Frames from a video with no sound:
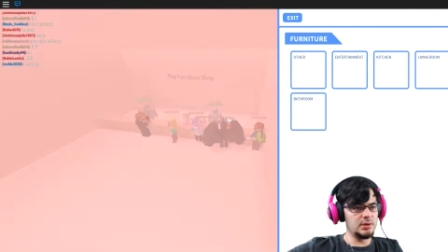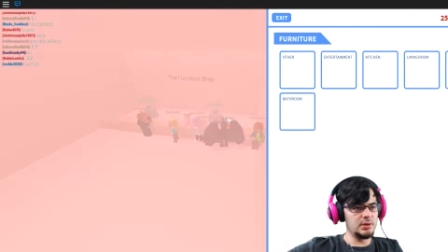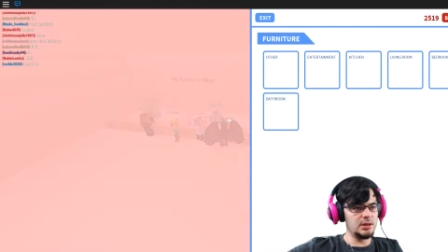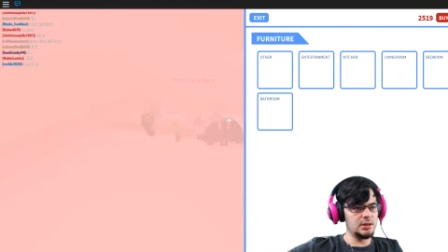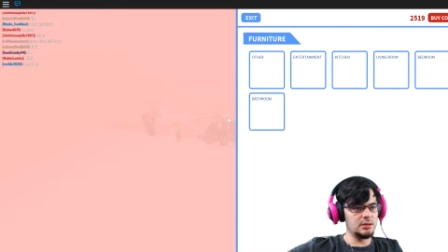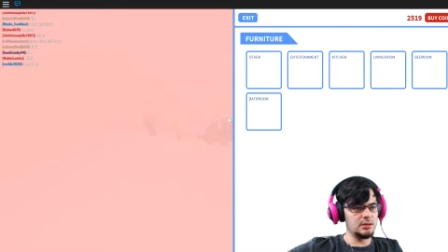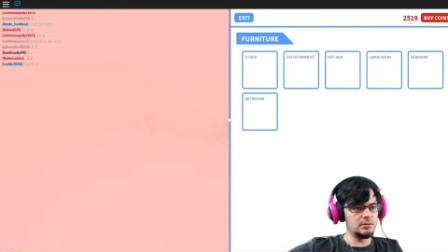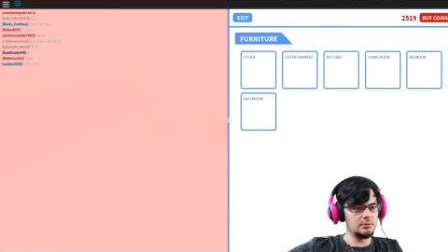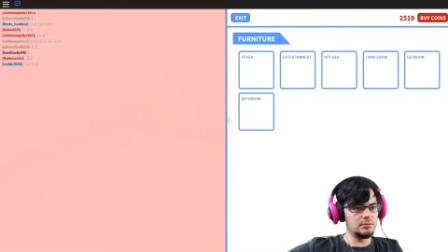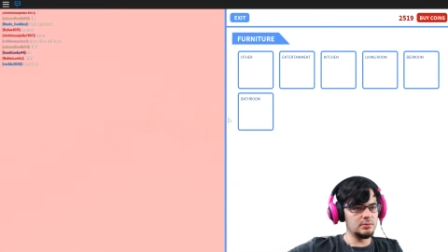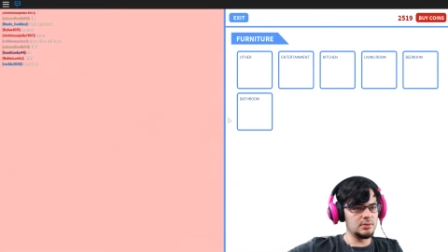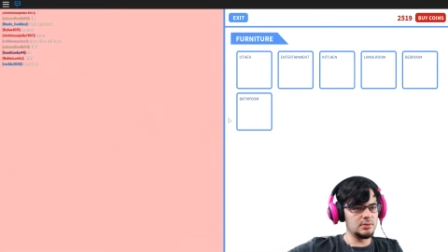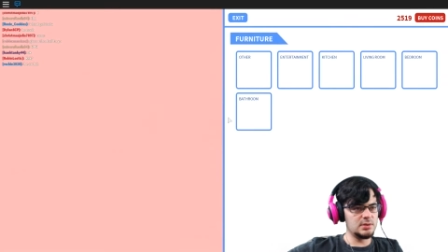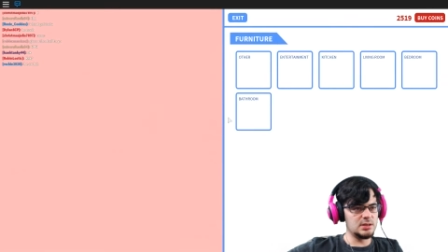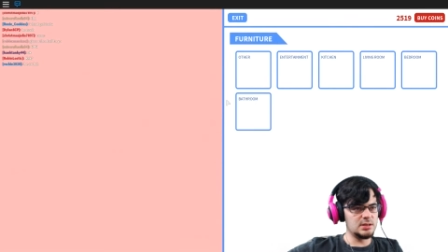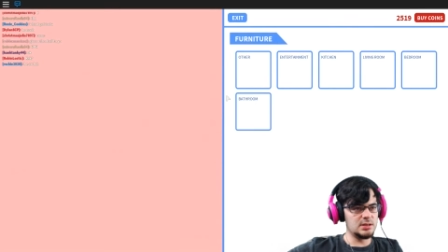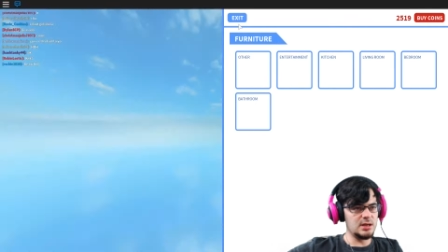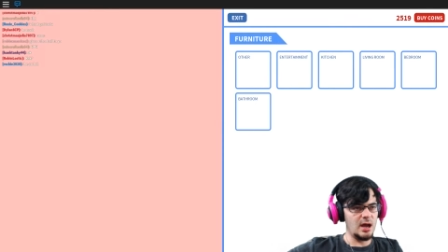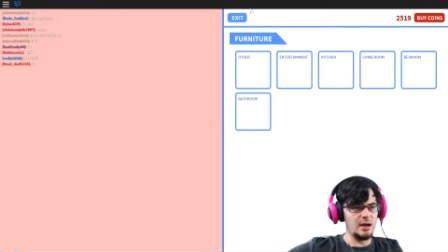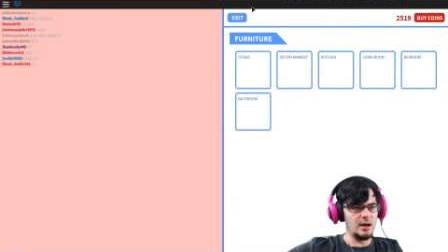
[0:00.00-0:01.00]
me
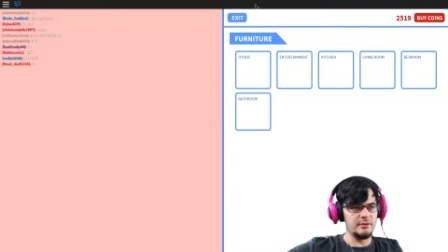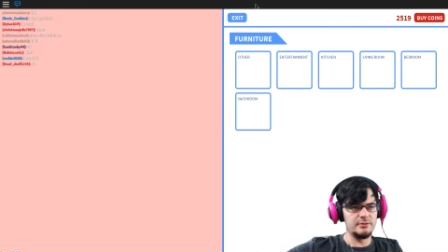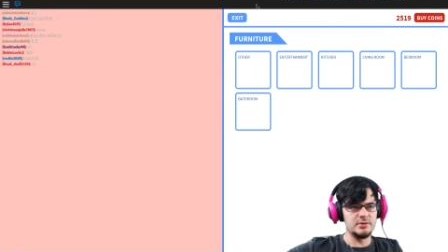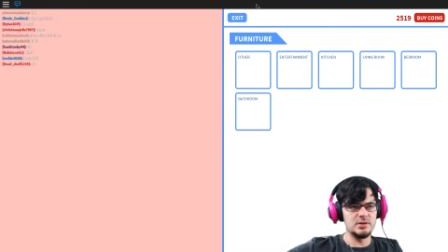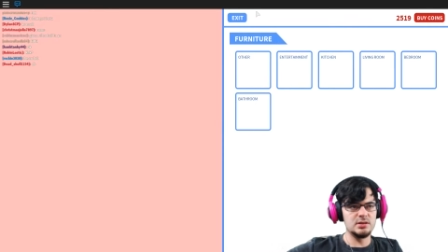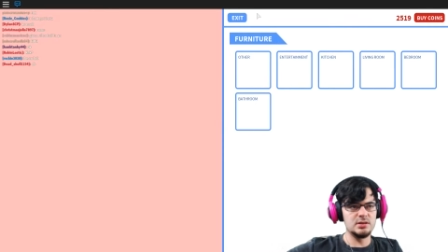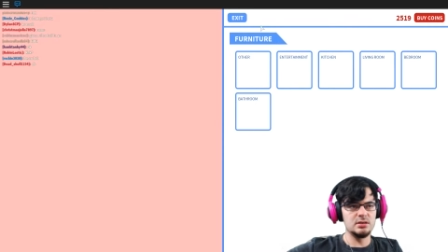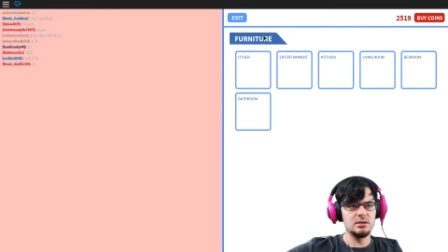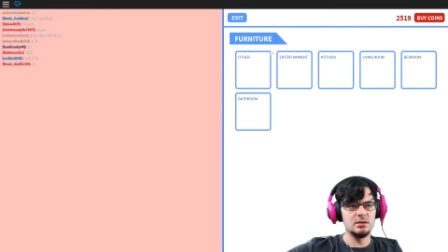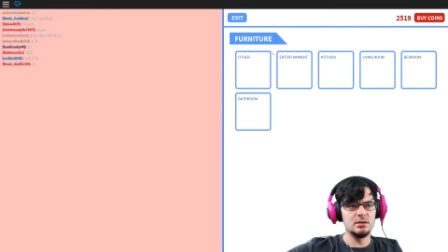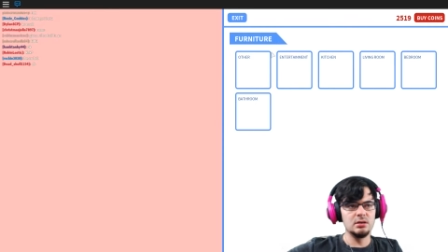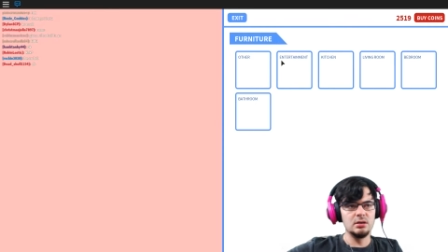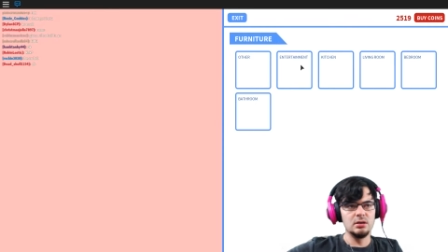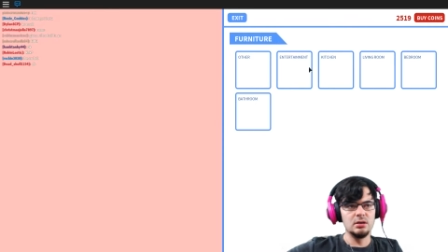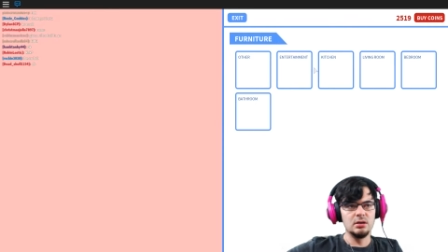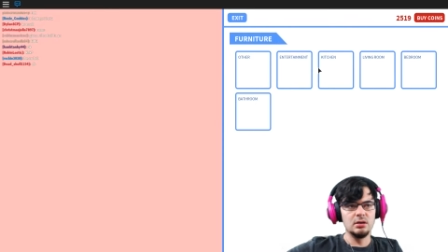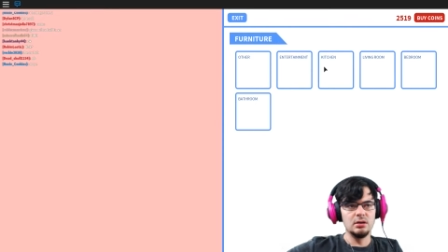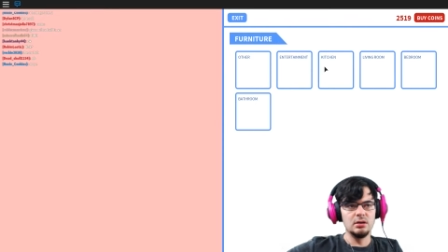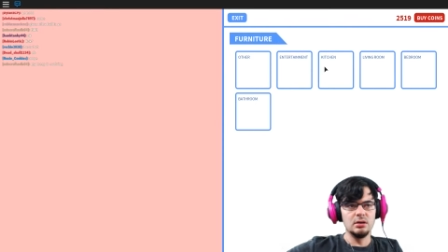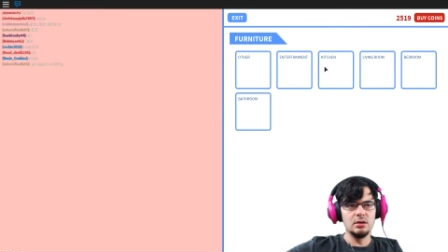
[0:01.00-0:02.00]
stuffs.
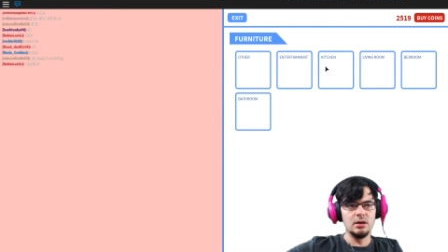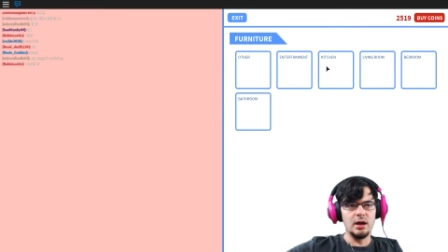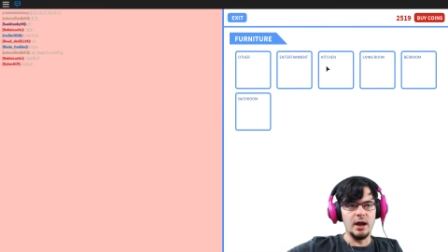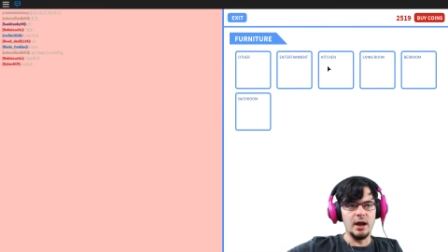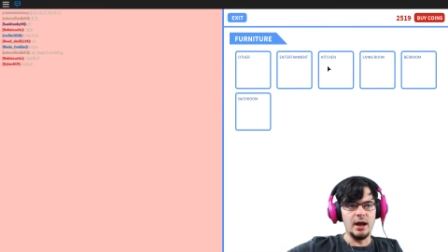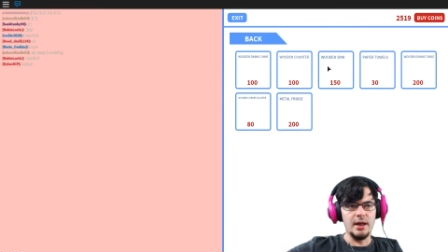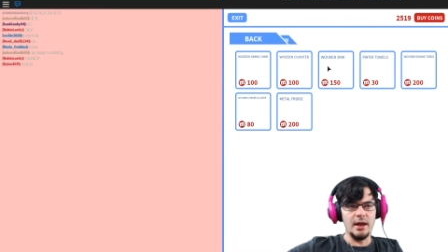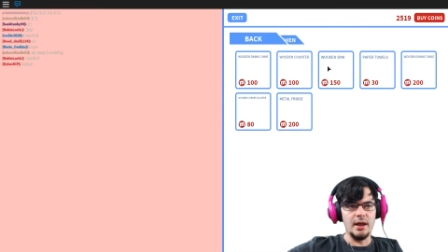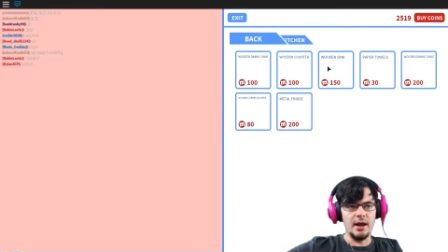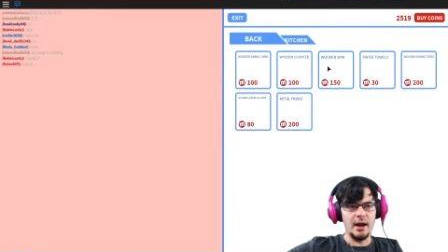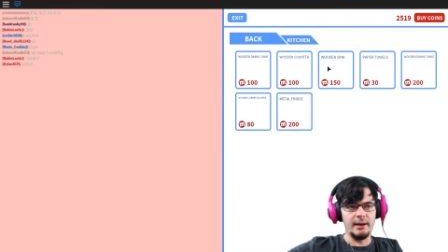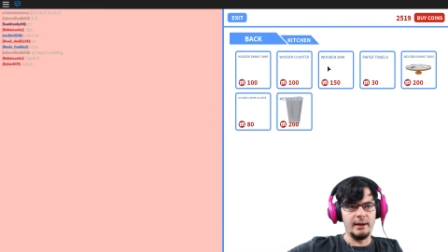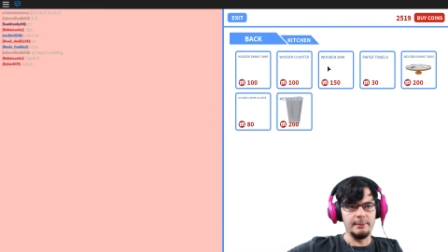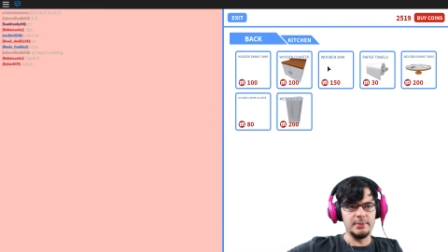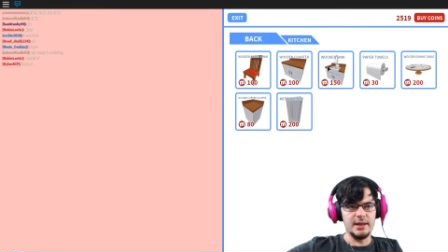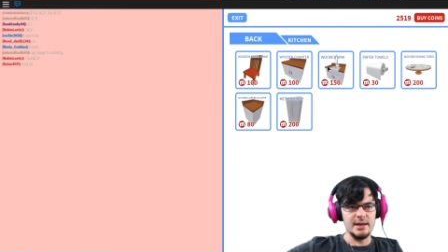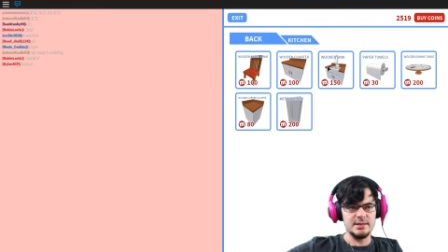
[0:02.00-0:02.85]
I, I'm